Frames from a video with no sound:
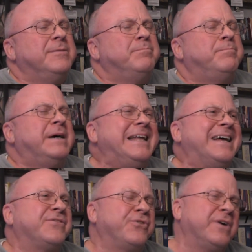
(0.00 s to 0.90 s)
But
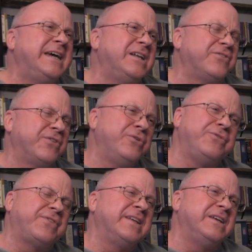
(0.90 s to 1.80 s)
as great as
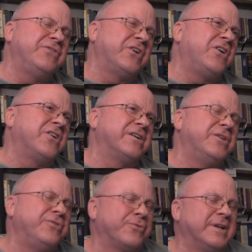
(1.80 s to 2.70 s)
those things are and
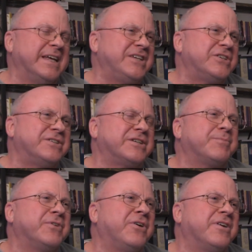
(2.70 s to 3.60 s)
those
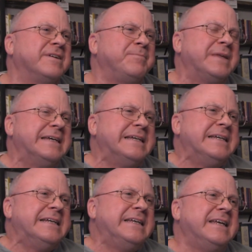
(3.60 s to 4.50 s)
relationships are,
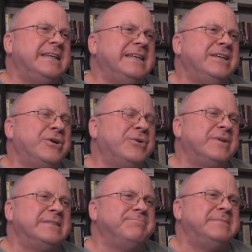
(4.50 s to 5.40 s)
you
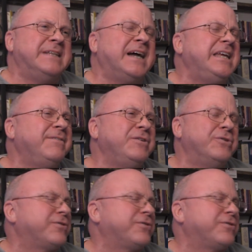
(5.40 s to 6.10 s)
know, not even your